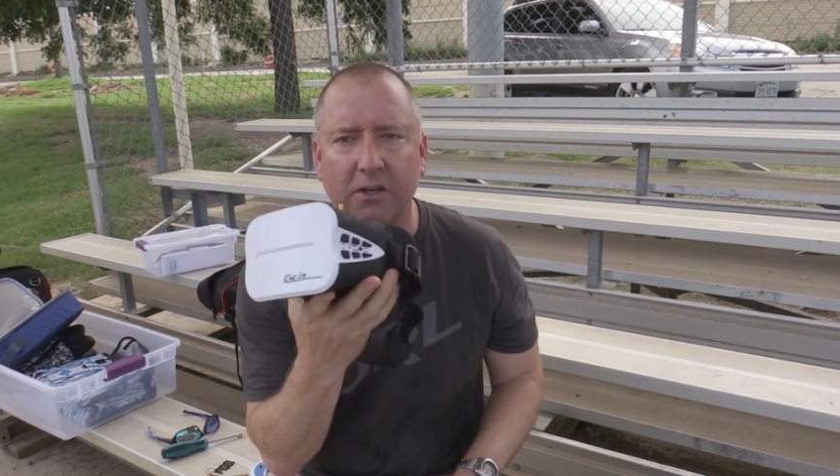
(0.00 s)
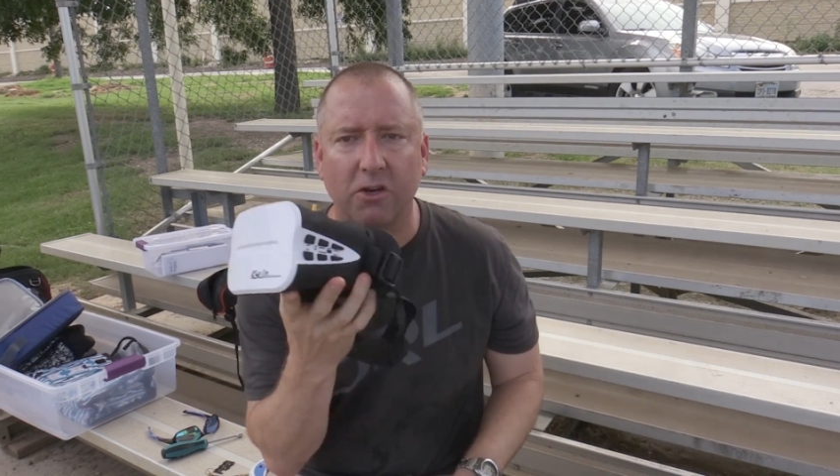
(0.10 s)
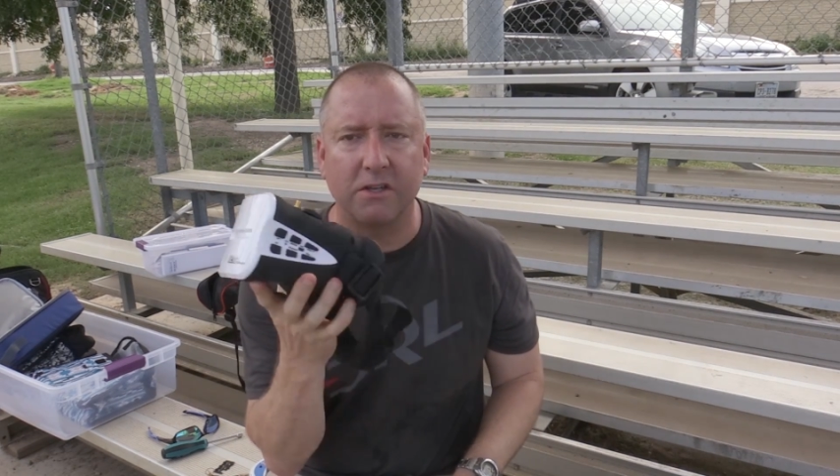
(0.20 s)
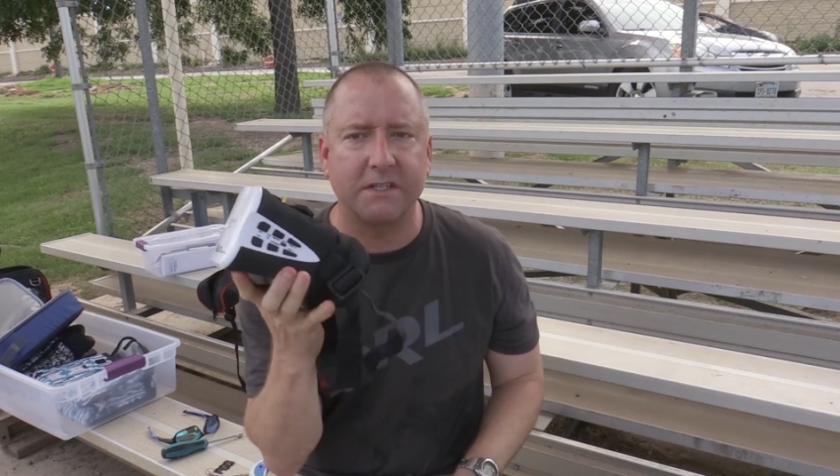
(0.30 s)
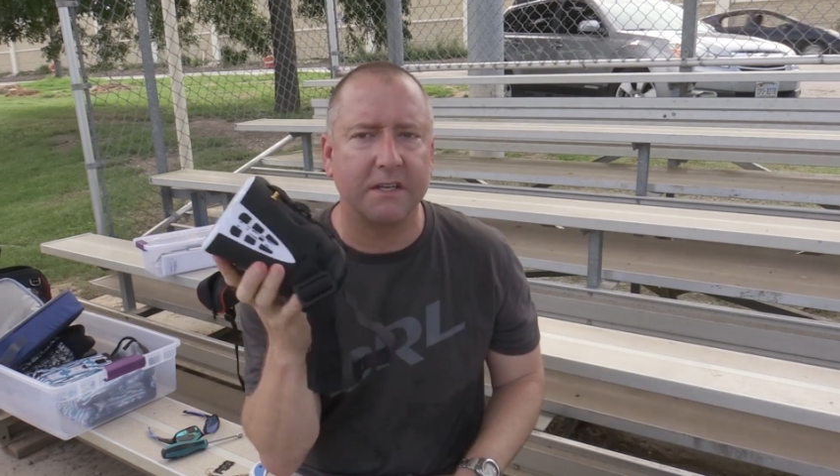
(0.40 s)

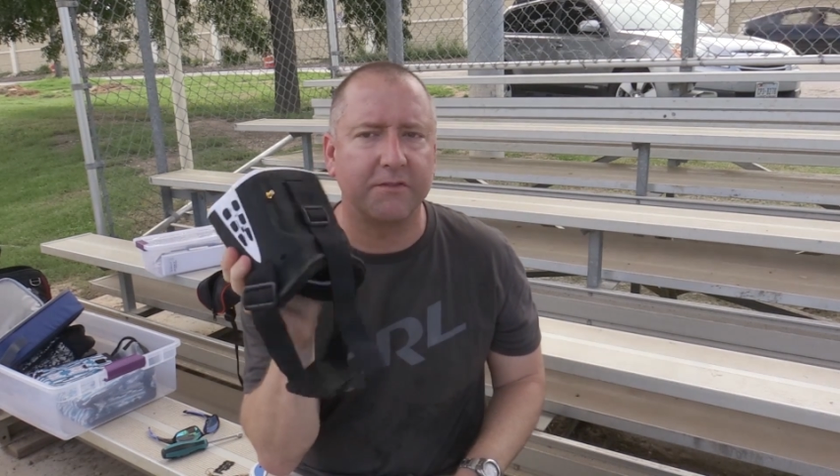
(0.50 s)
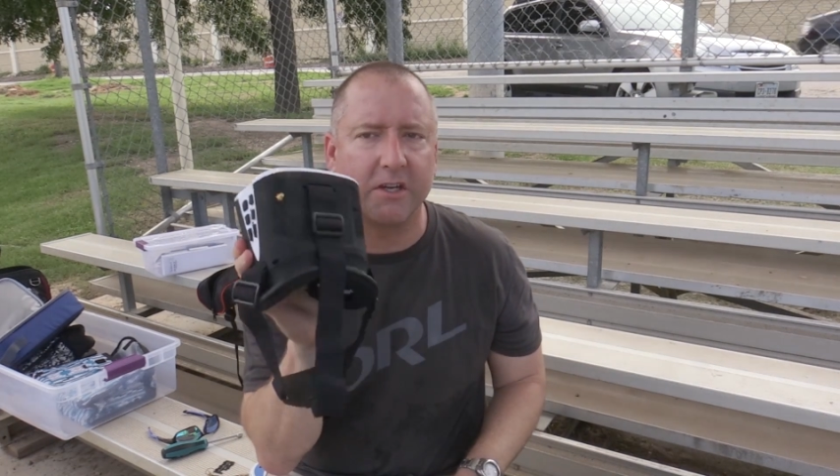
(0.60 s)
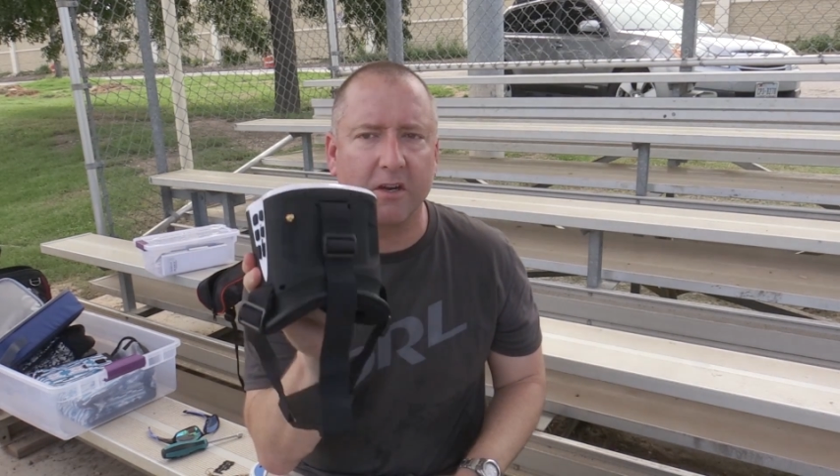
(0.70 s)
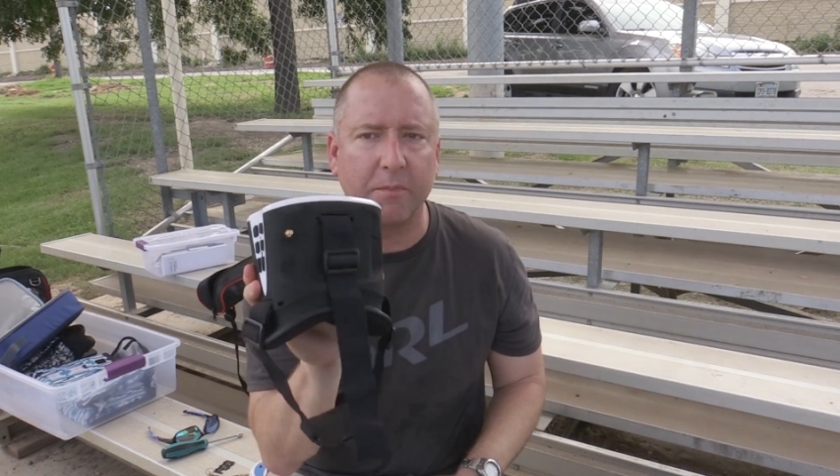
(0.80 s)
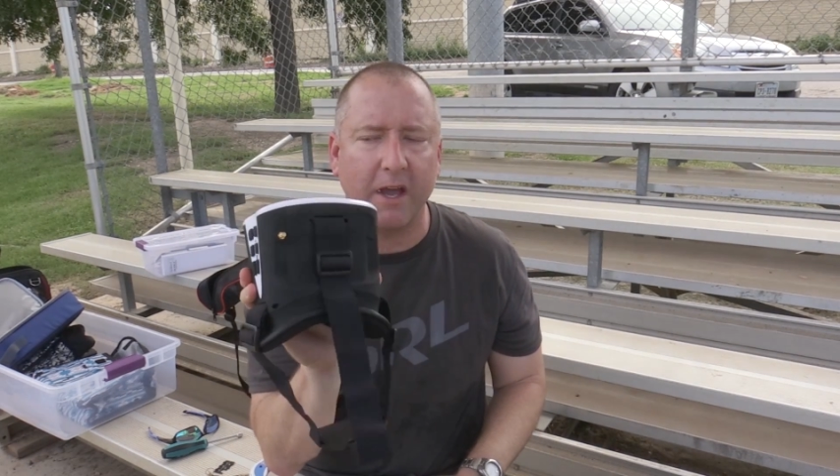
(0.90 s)
courtesy of
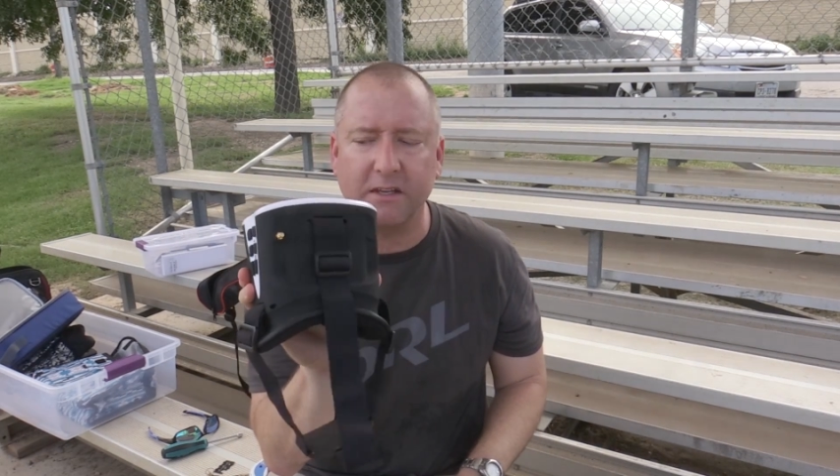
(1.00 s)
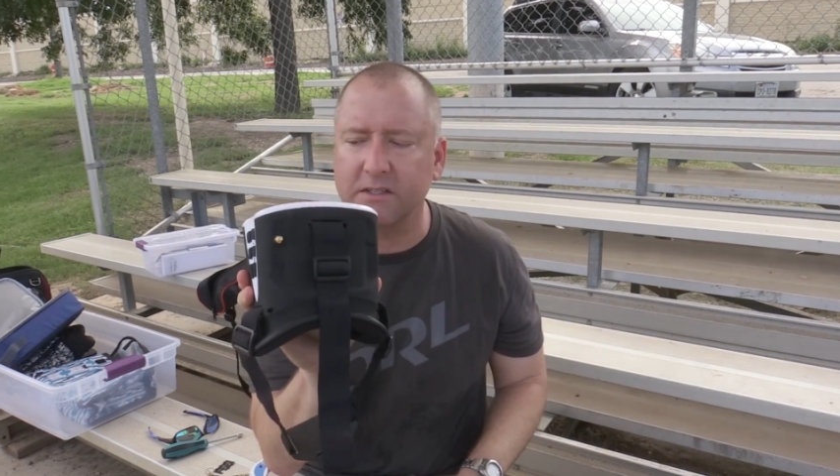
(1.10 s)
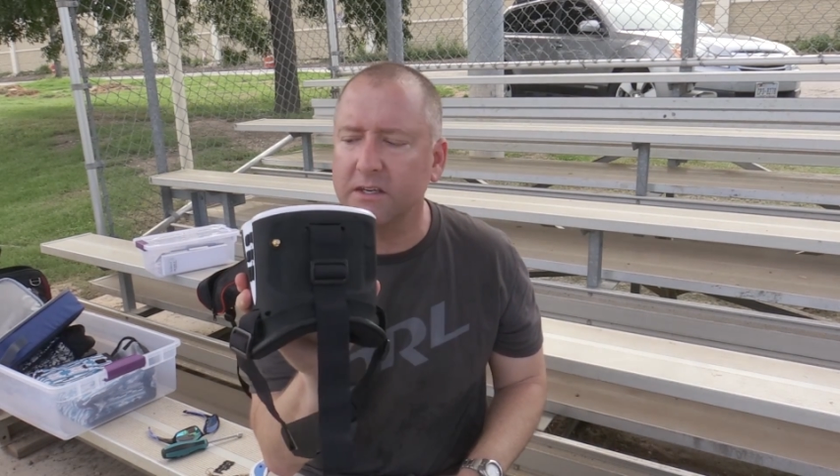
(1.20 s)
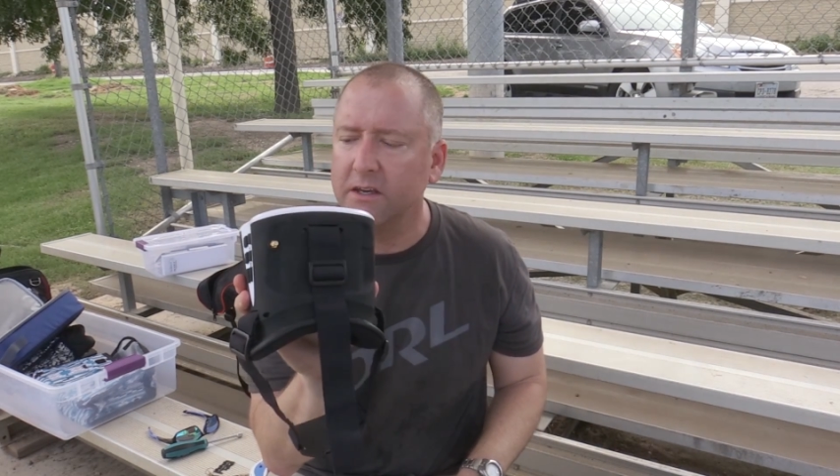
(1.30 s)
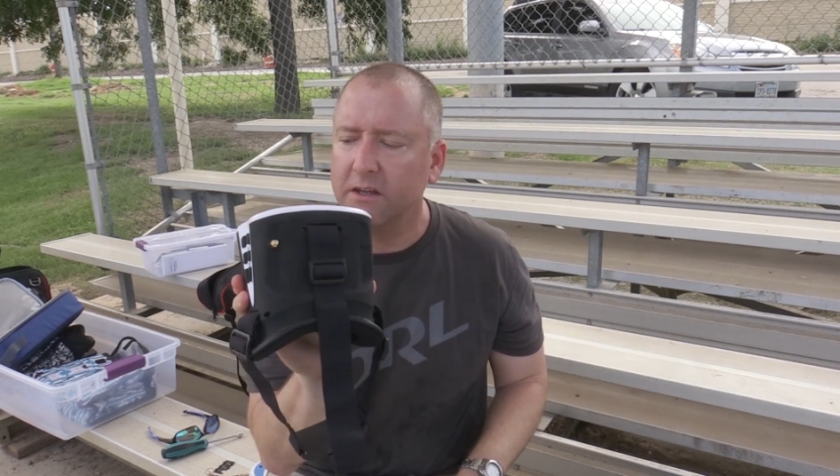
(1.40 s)

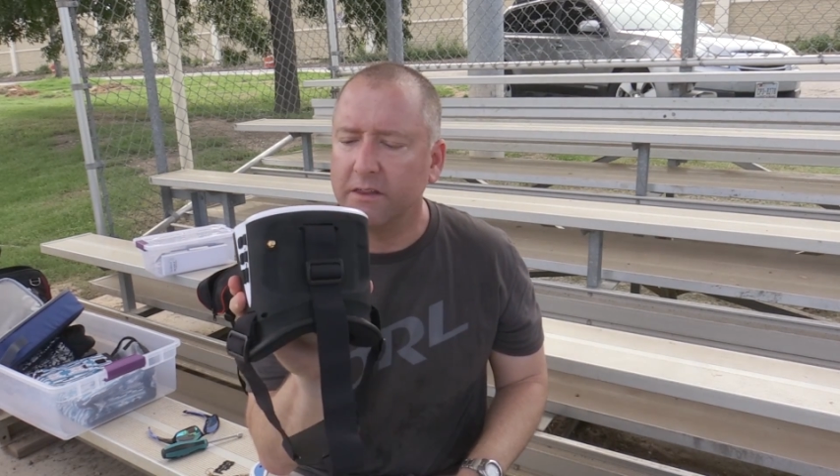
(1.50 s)
Gearbest.